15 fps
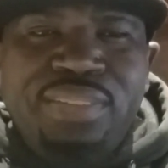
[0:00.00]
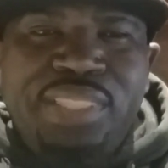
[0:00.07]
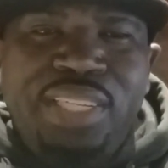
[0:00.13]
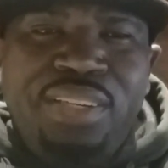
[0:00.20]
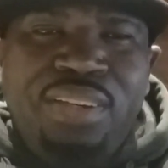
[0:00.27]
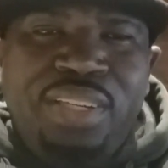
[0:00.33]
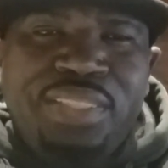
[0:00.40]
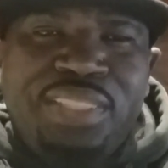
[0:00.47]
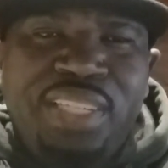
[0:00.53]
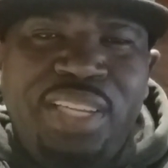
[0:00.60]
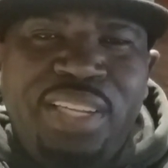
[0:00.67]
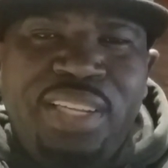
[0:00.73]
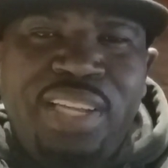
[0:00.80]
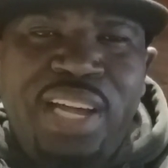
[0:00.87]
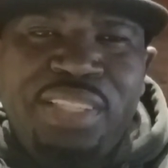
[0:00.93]
You know what I'm
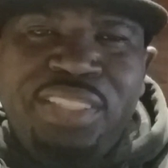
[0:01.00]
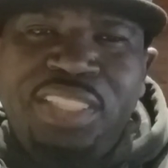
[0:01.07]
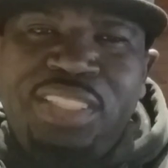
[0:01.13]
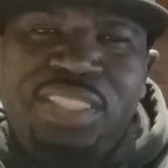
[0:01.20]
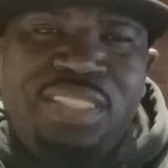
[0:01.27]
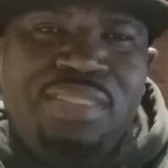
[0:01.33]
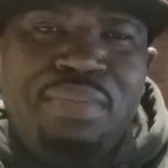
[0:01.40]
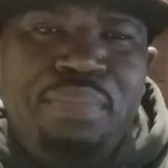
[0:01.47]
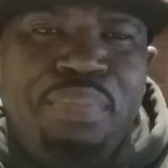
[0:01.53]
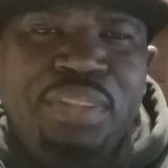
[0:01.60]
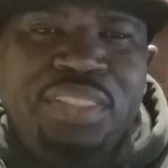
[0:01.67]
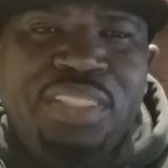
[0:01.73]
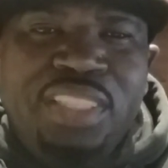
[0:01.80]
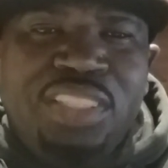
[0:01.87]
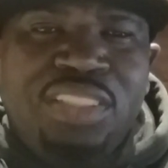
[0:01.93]
saying? I just
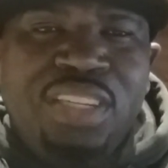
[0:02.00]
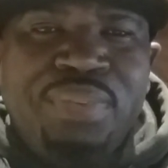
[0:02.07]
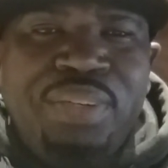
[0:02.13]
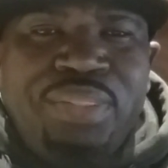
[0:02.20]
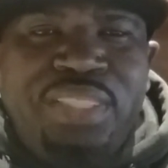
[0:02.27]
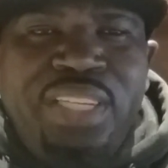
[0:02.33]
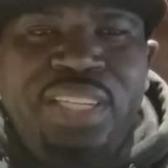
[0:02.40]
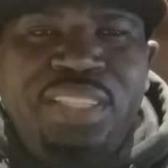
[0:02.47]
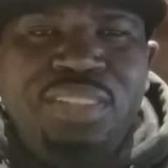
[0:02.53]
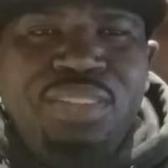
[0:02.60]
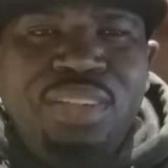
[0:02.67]
putting this stuff out there.